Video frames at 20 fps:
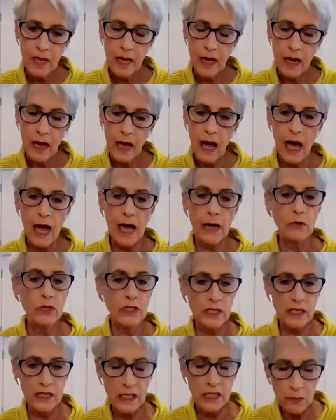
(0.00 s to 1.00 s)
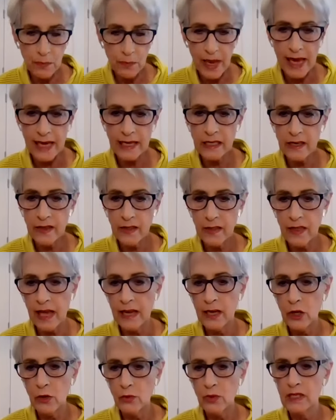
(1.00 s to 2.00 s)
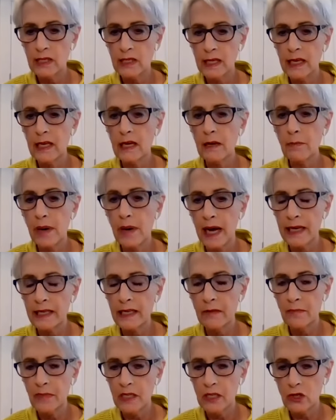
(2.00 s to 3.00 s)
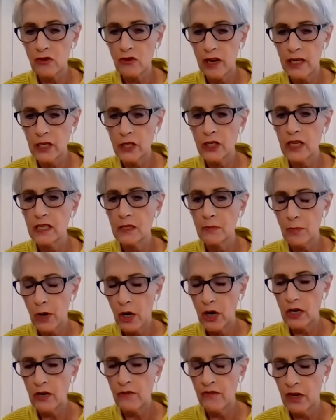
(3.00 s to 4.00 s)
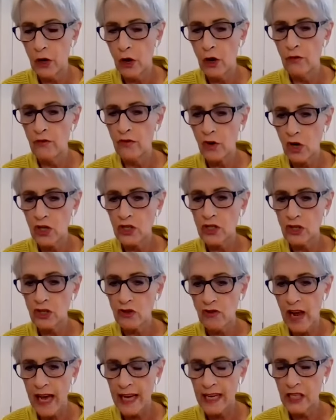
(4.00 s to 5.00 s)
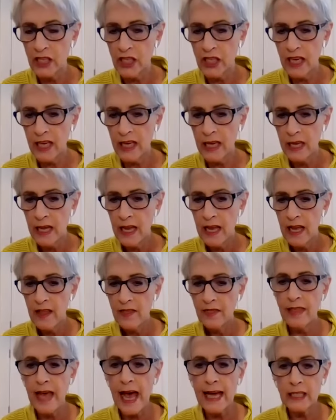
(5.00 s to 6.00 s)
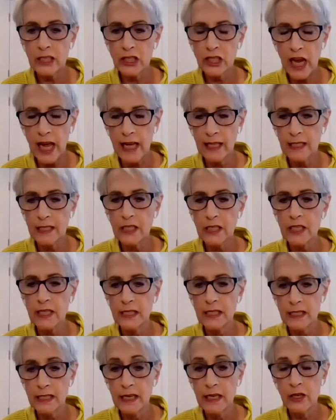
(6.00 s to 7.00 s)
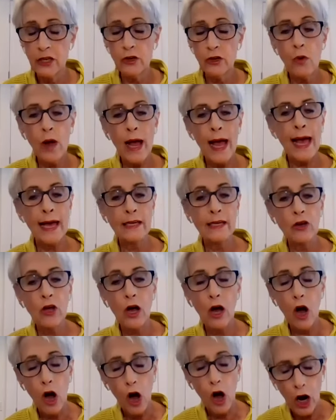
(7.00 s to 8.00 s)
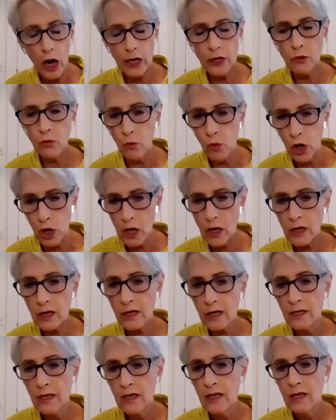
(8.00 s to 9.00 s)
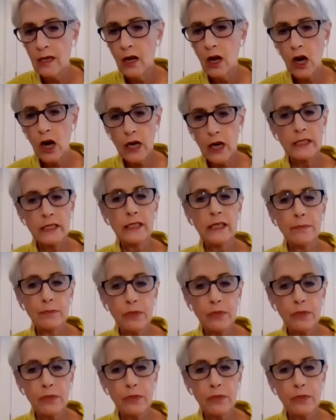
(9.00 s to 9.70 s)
I would suspect that you would see in a Biden administration as part of an overall strategy that challenge continue and hard work, hard